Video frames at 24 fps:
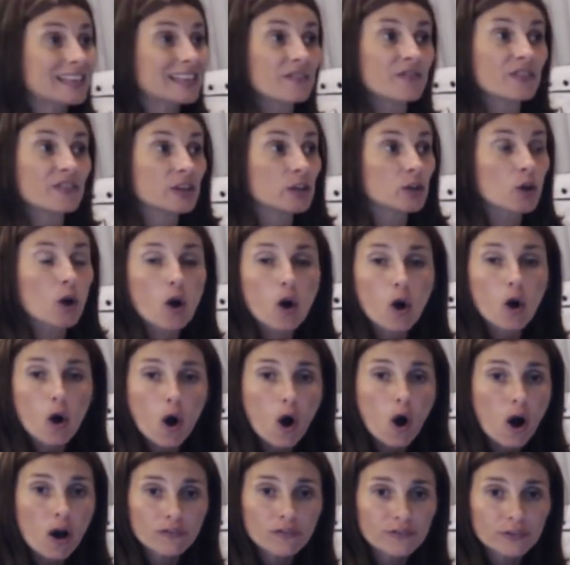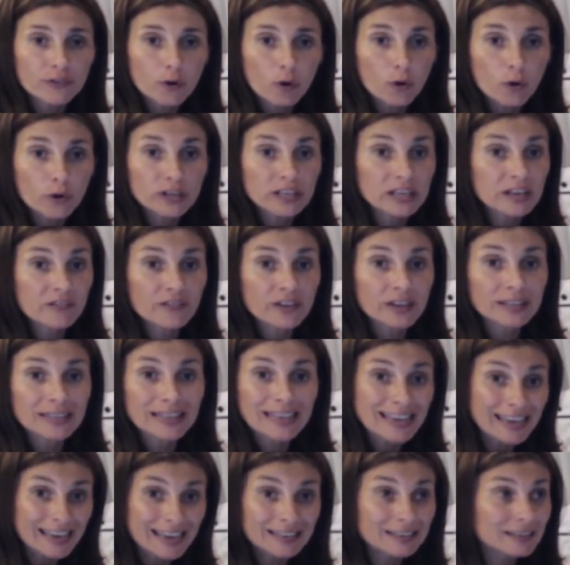giving off or giving
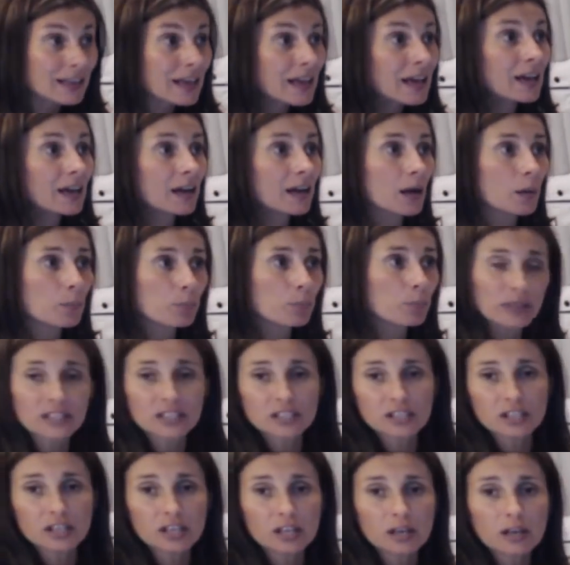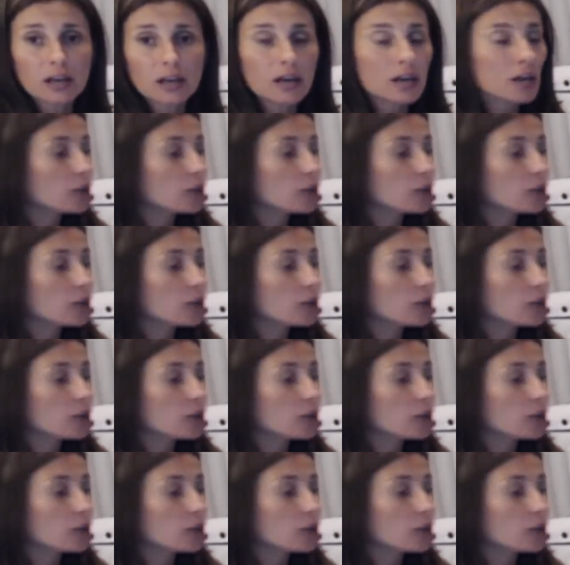in completely.